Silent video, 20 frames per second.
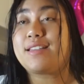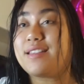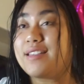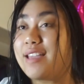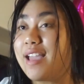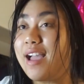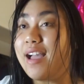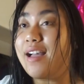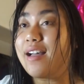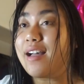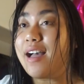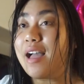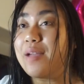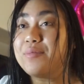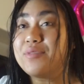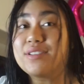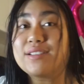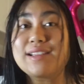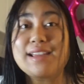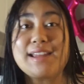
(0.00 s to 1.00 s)
Yeah,
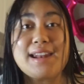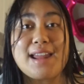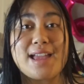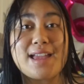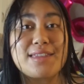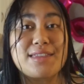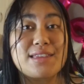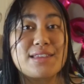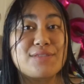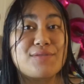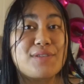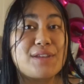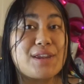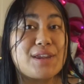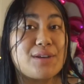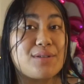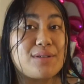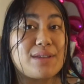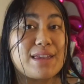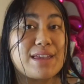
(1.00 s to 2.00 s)
I'm just gonna end this
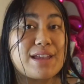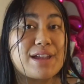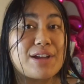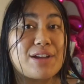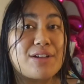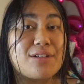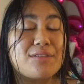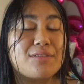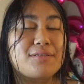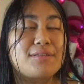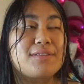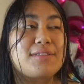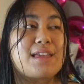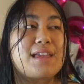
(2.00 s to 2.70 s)
video here.